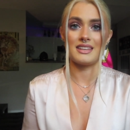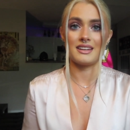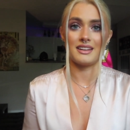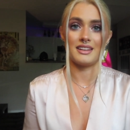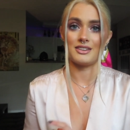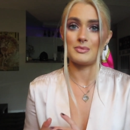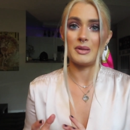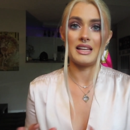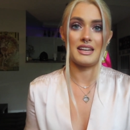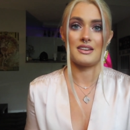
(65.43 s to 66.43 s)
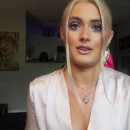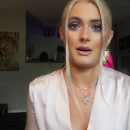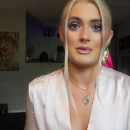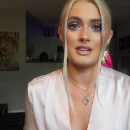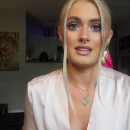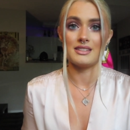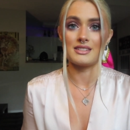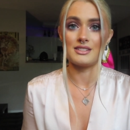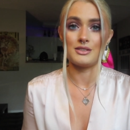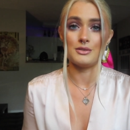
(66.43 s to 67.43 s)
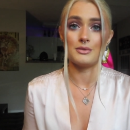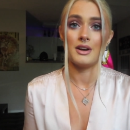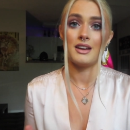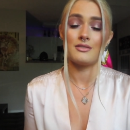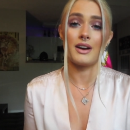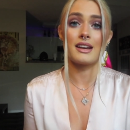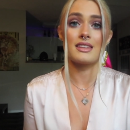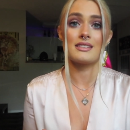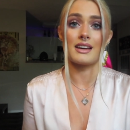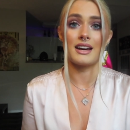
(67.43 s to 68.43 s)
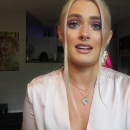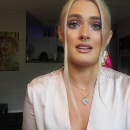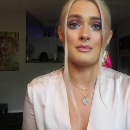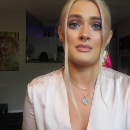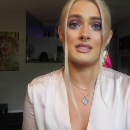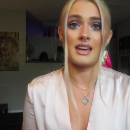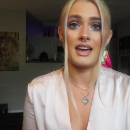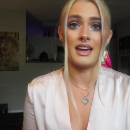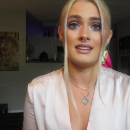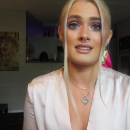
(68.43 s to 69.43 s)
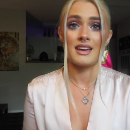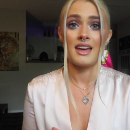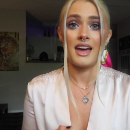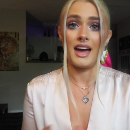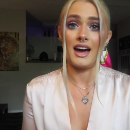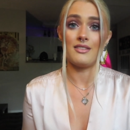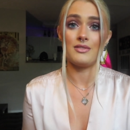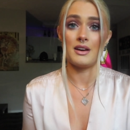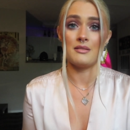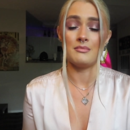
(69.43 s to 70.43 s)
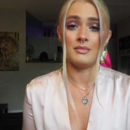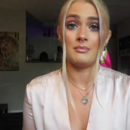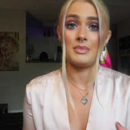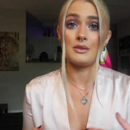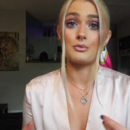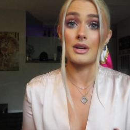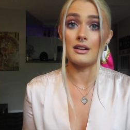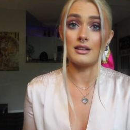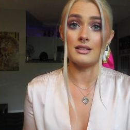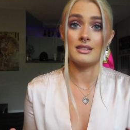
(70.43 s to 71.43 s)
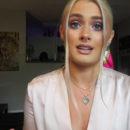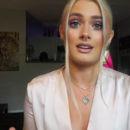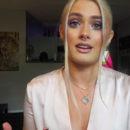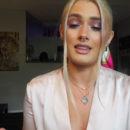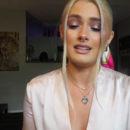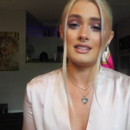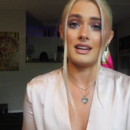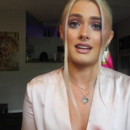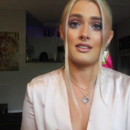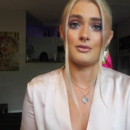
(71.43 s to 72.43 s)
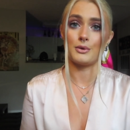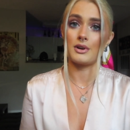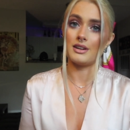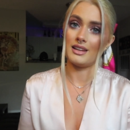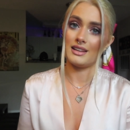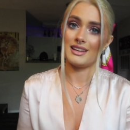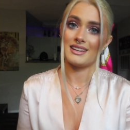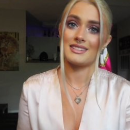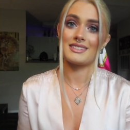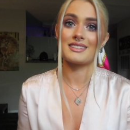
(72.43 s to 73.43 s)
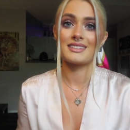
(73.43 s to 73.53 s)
There's plenty of options to find these items and have them be real and authentic for a lot less.